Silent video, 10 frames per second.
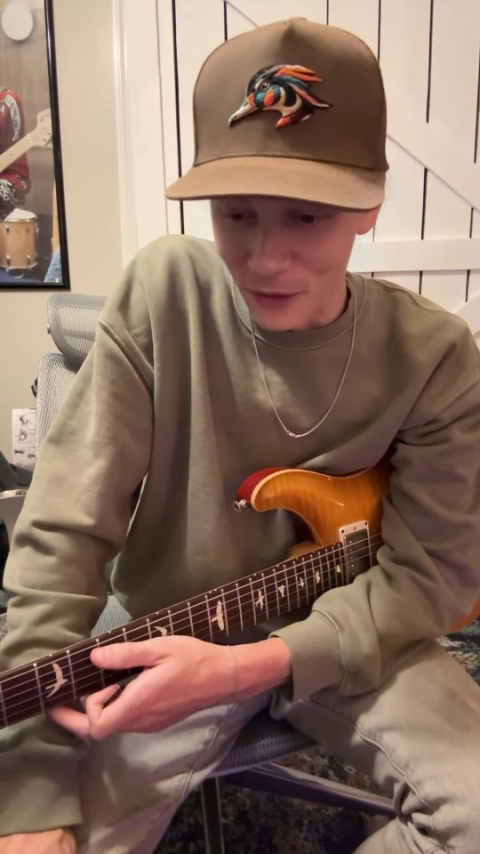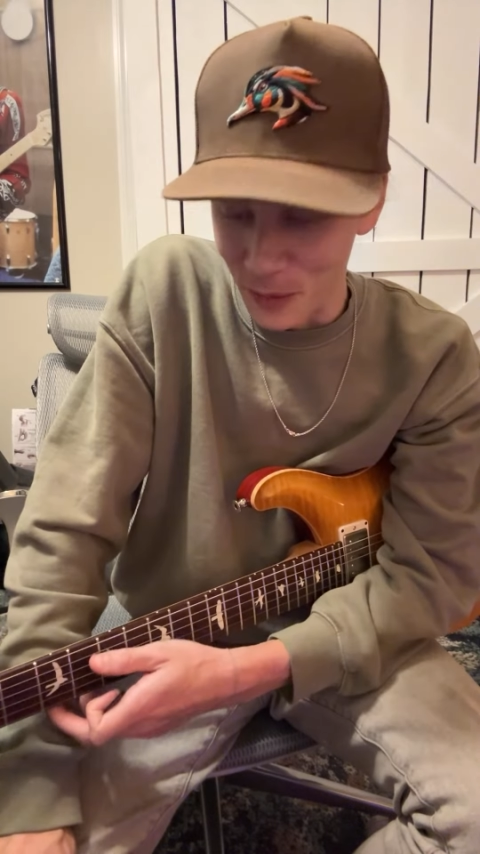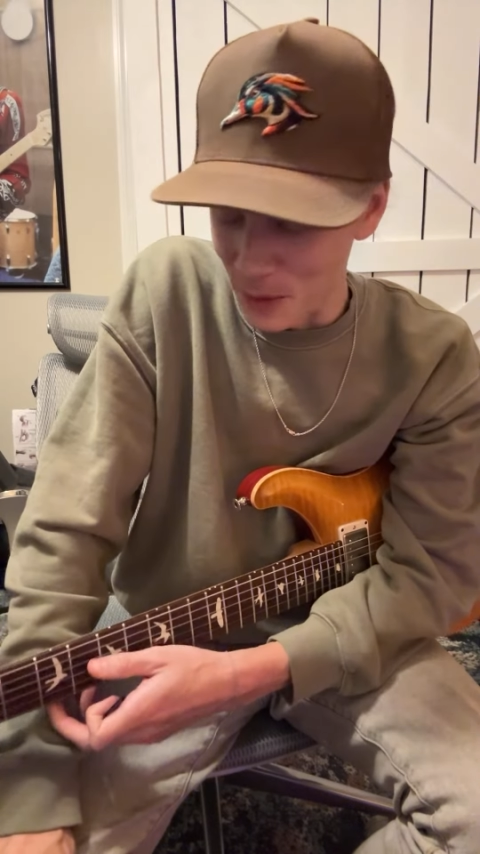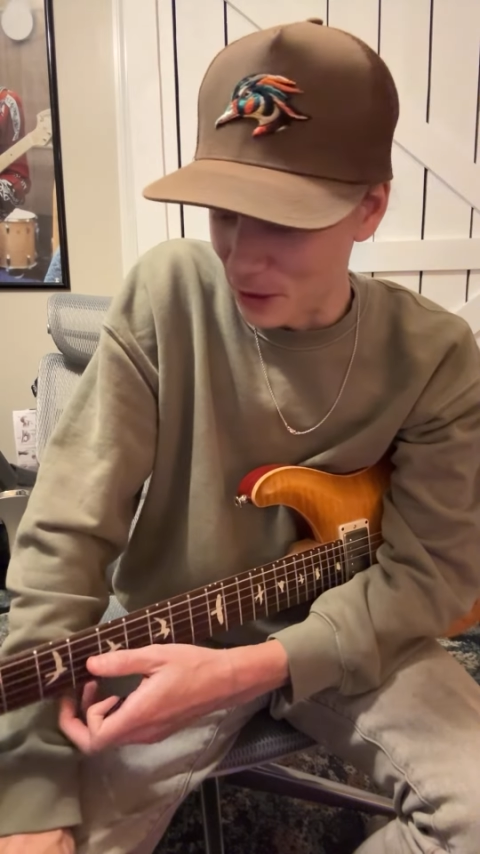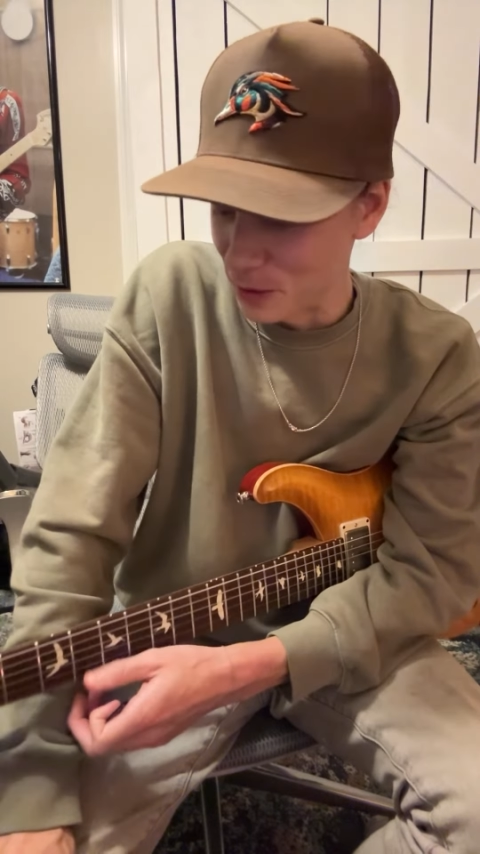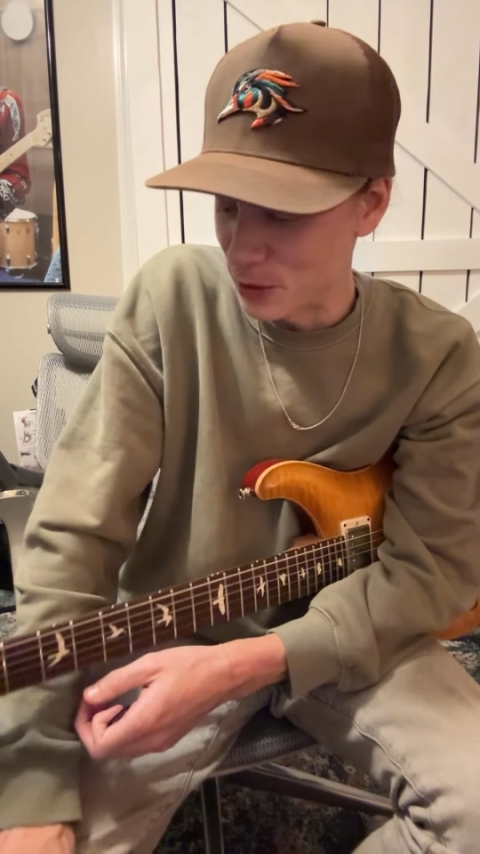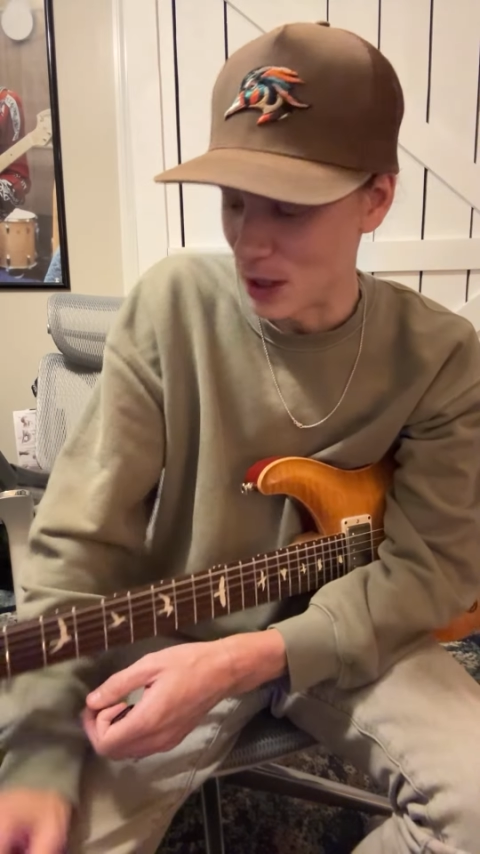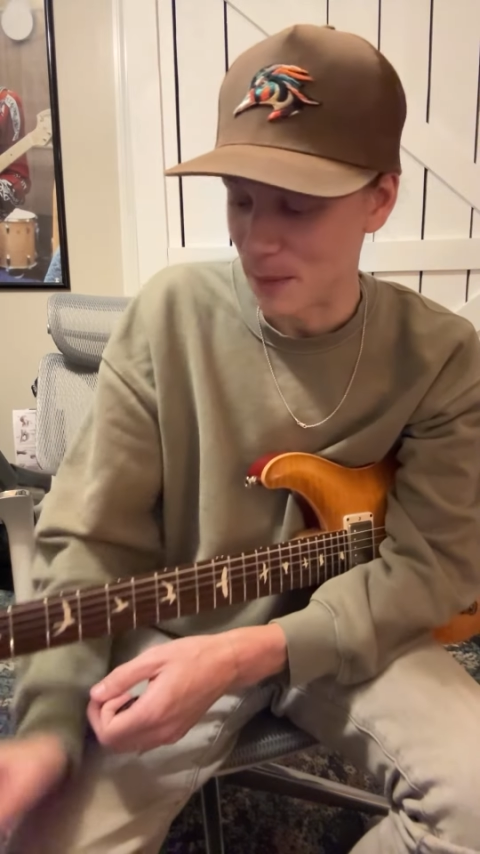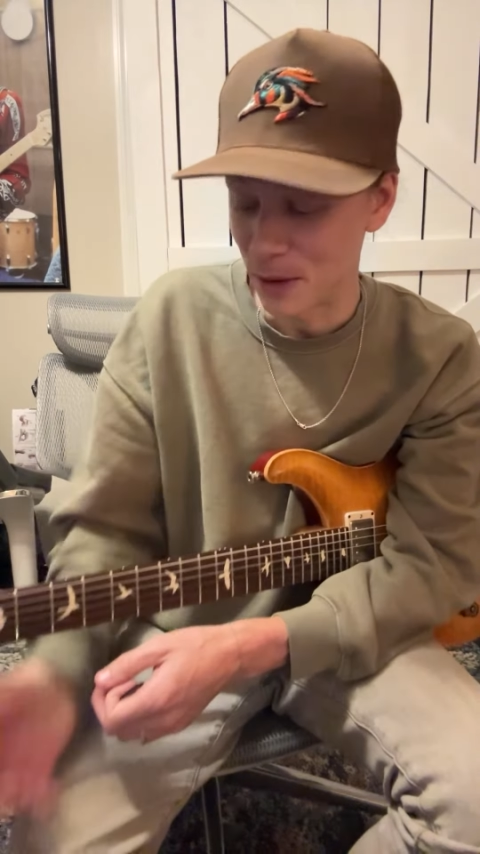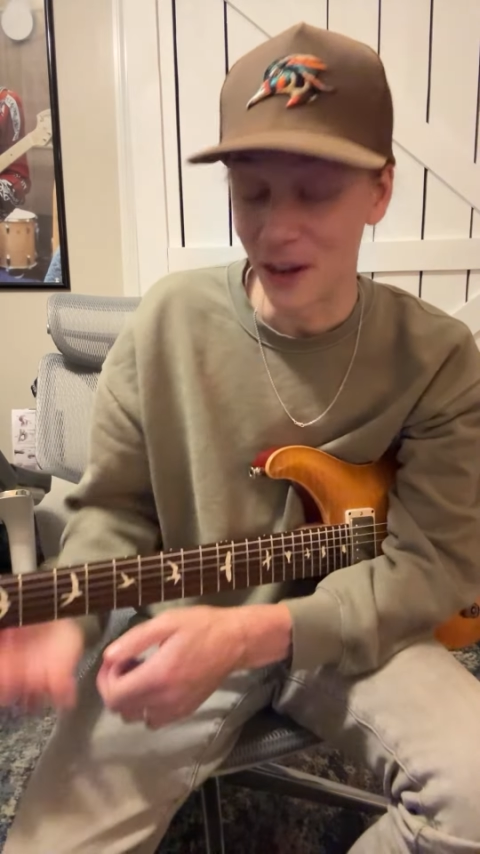from Guthrie
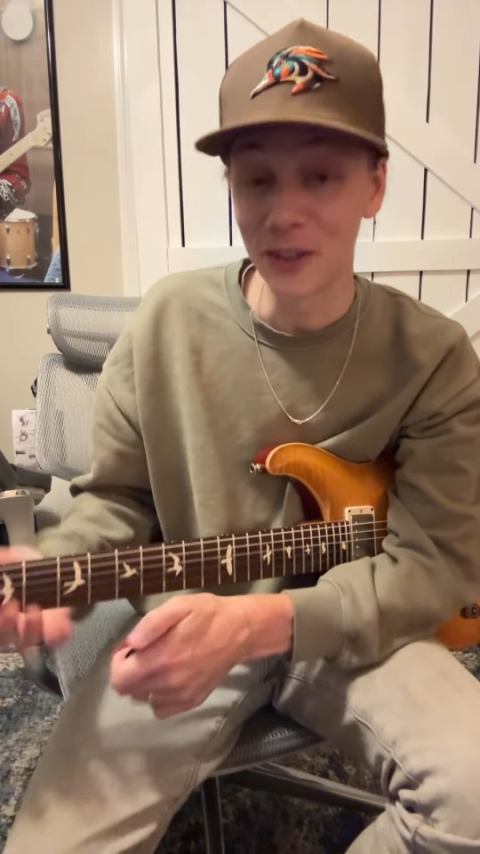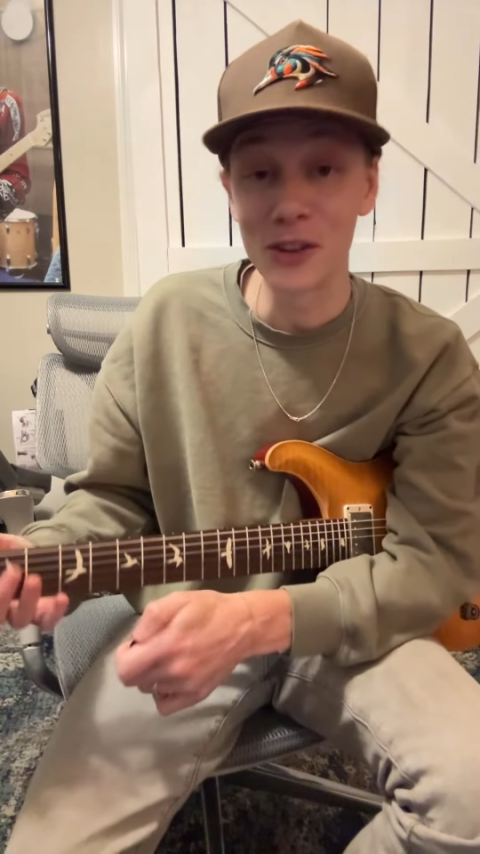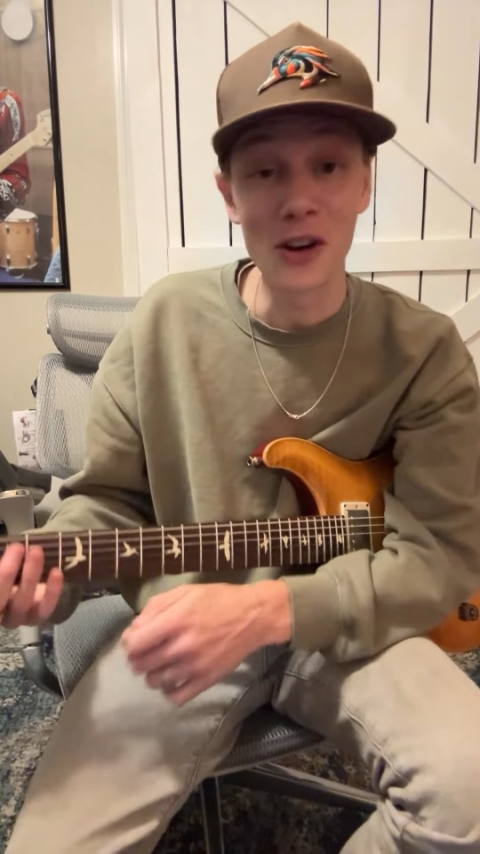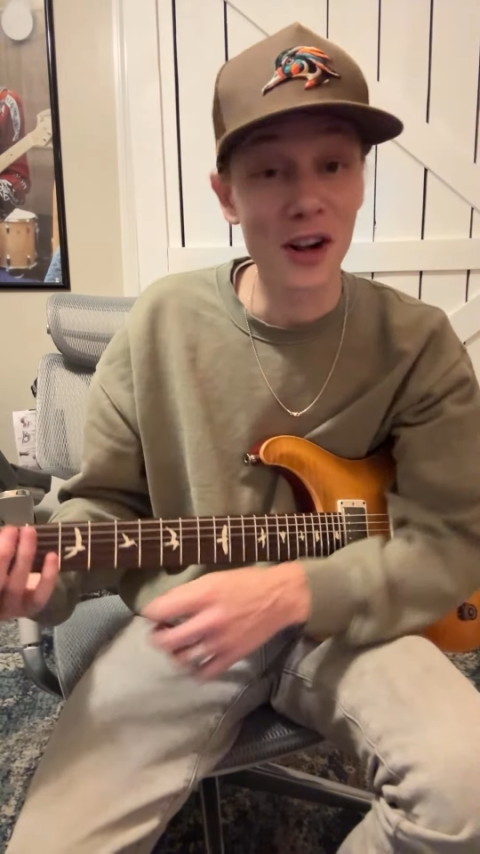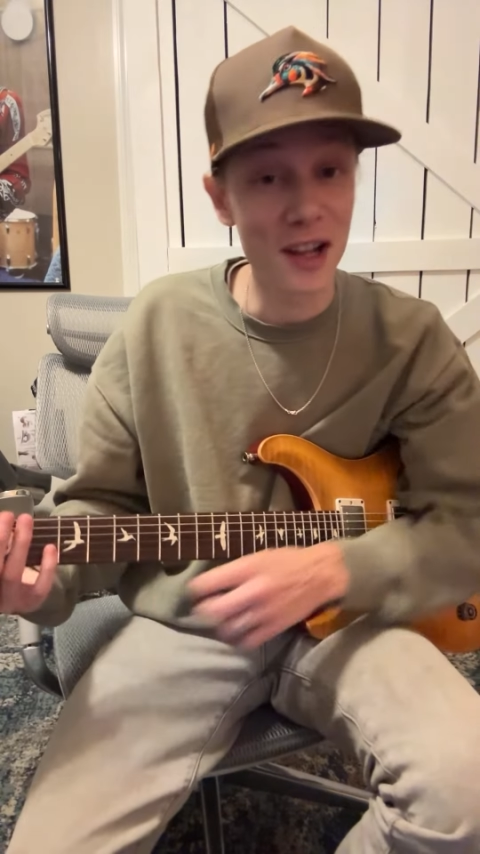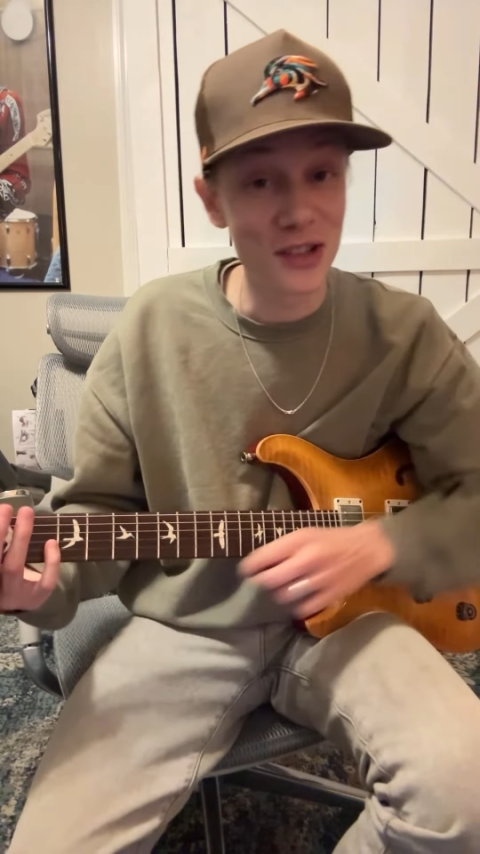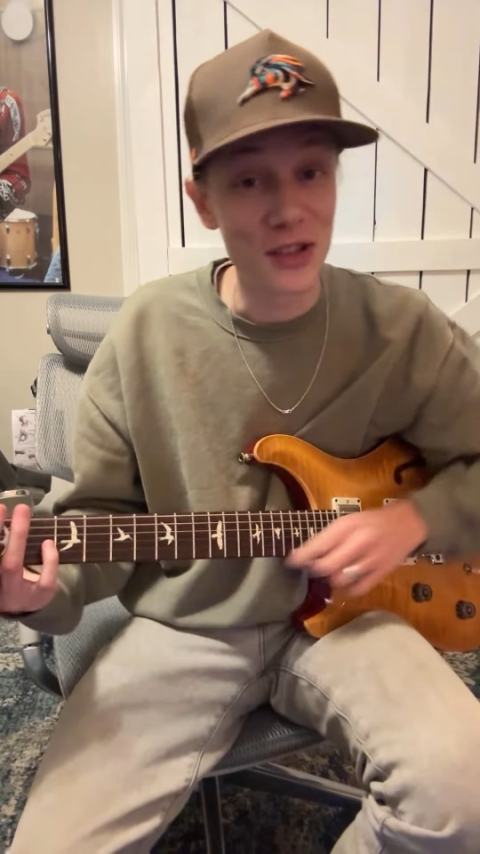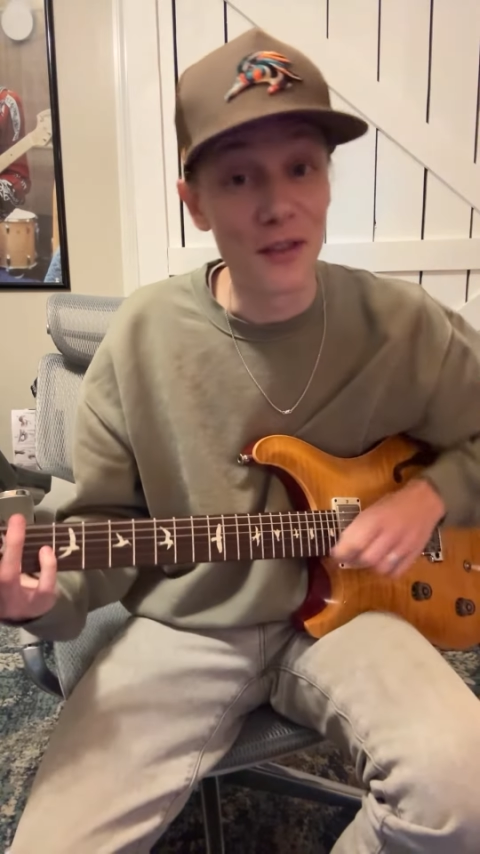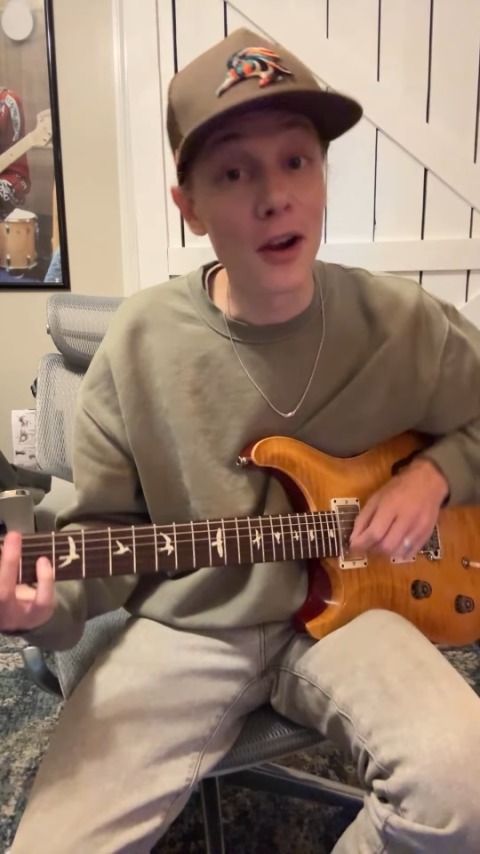Chat. I learned all kinds of stuff.